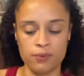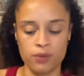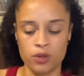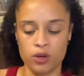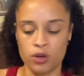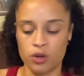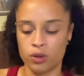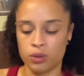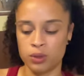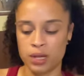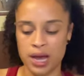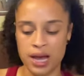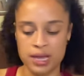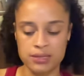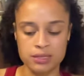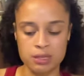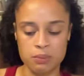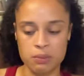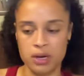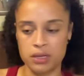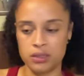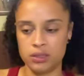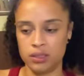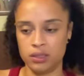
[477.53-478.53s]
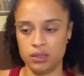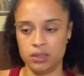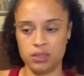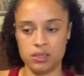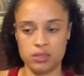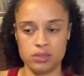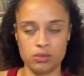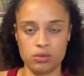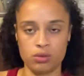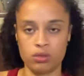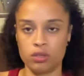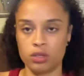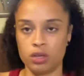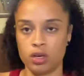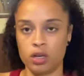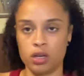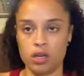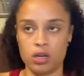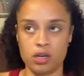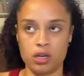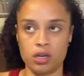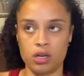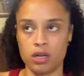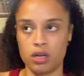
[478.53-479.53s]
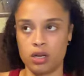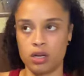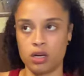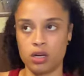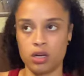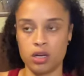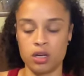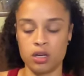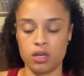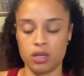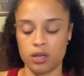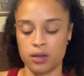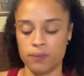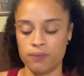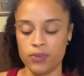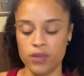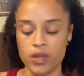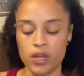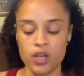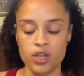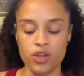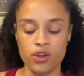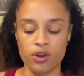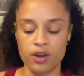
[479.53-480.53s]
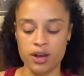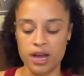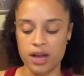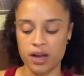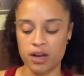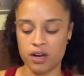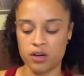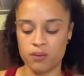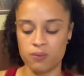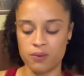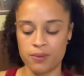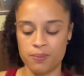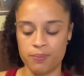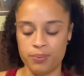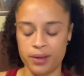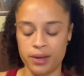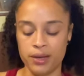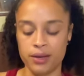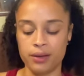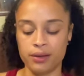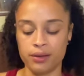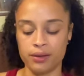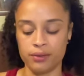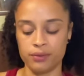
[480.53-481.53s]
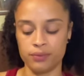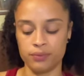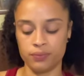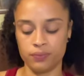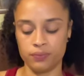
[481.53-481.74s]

you know, last time I did this, or da da da da da da da. You're not gonna repeat it.